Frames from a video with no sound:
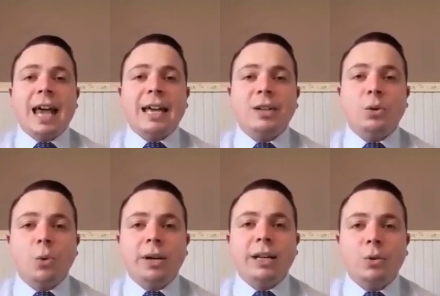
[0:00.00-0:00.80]
today in
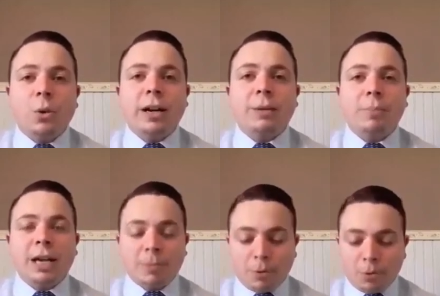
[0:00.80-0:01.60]
2020,
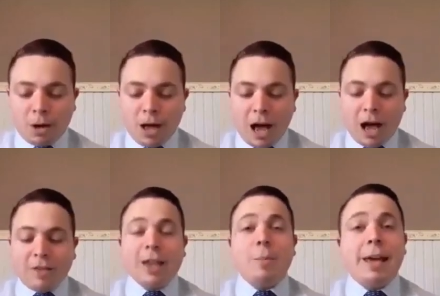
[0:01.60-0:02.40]
people
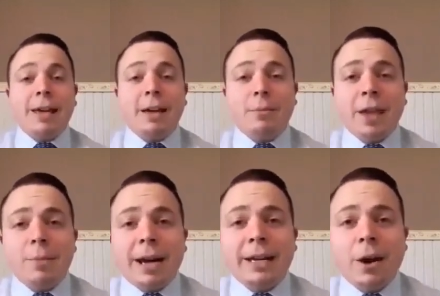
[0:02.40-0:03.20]
uh, they might
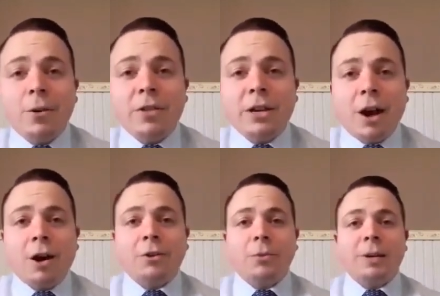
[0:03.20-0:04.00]
they might go to the
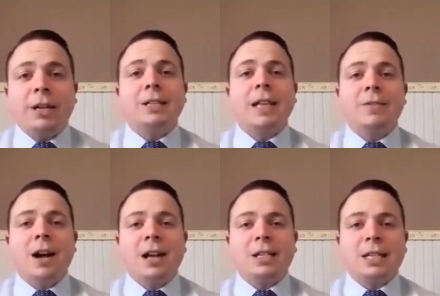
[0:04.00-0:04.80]
doctor because they've
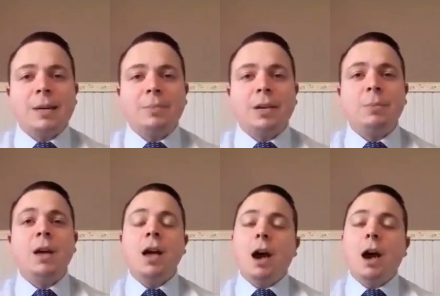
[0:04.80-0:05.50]
got a symptom,